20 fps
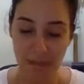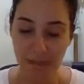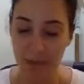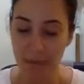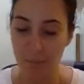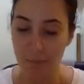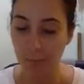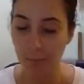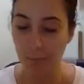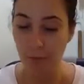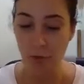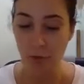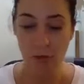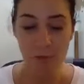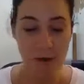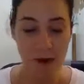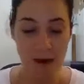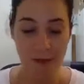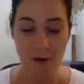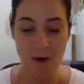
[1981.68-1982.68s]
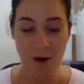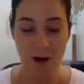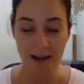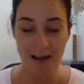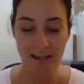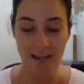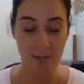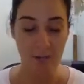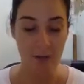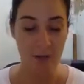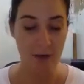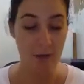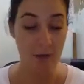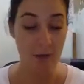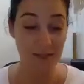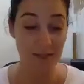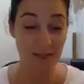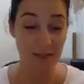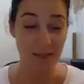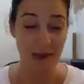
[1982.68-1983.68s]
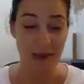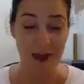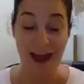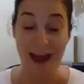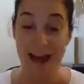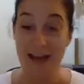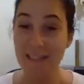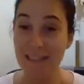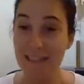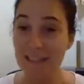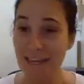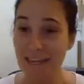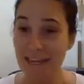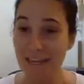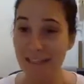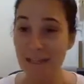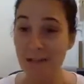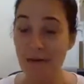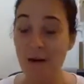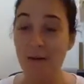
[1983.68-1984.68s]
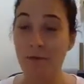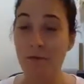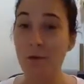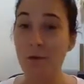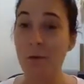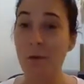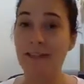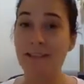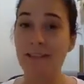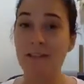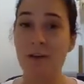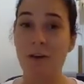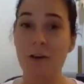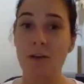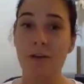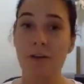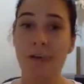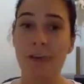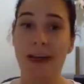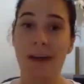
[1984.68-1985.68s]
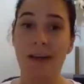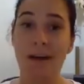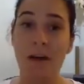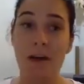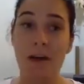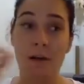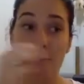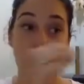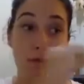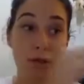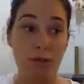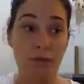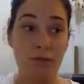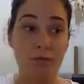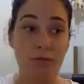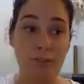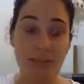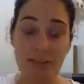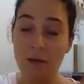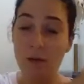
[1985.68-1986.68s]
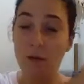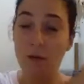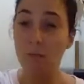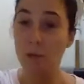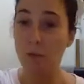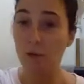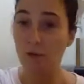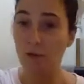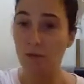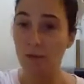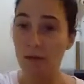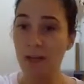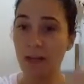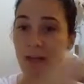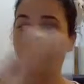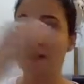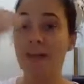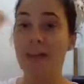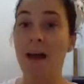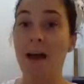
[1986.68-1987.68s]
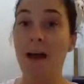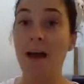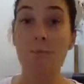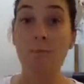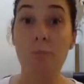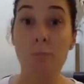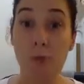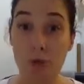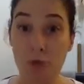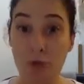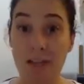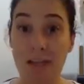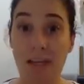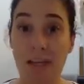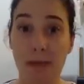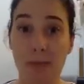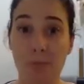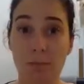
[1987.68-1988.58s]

that blew my mind because as a dancer, I've always known that both physical movement and music.